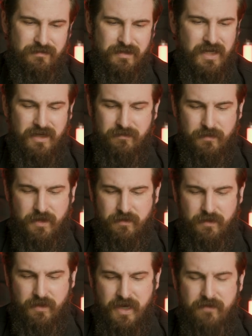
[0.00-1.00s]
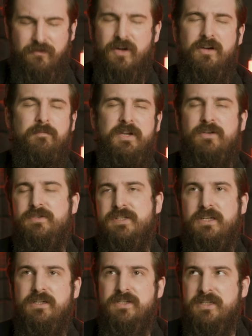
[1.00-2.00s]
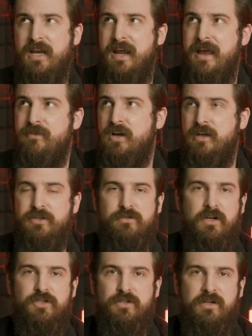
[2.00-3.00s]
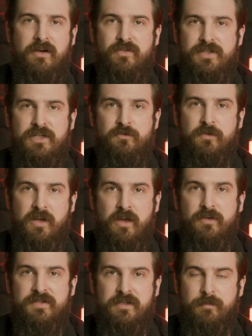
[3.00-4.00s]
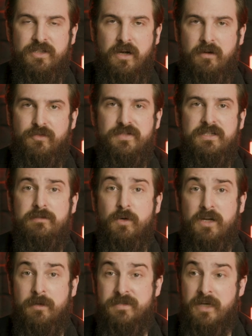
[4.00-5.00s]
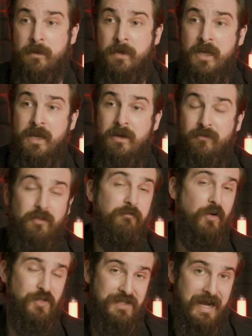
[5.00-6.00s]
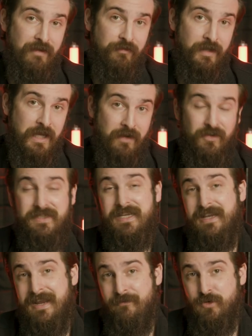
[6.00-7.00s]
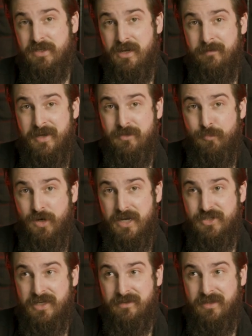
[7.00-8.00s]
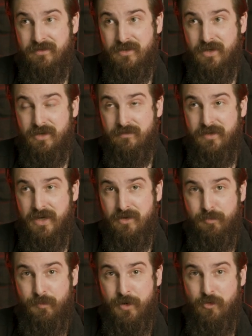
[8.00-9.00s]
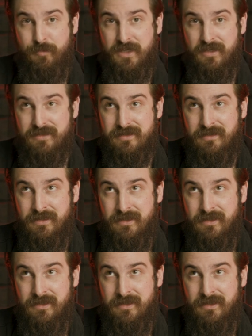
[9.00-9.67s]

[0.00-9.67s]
kind of, I figured it'd be interesting to just kind of have an unstructured conversation with other cinematographers, see what comes up for the first half. For the second half, we talk about the project that they're there to promote because